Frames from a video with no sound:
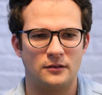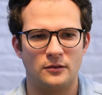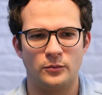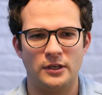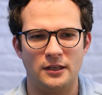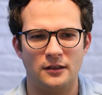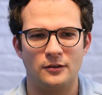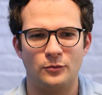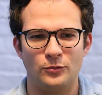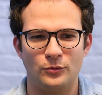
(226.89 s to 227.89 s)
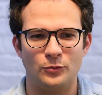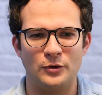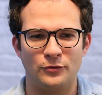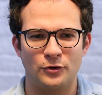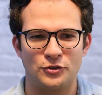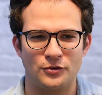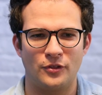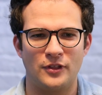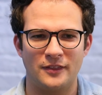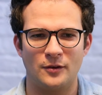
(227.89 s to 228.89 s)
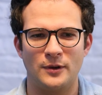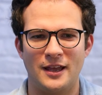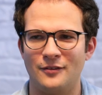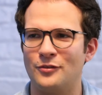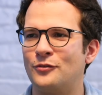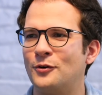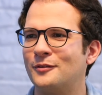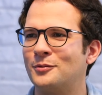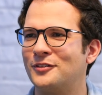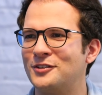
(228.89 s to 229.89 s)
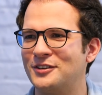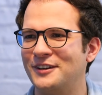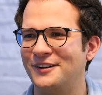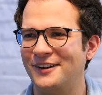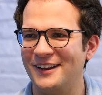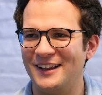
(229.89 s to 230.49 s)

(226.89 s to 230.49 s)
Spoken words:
we for sure think that we have the first position here.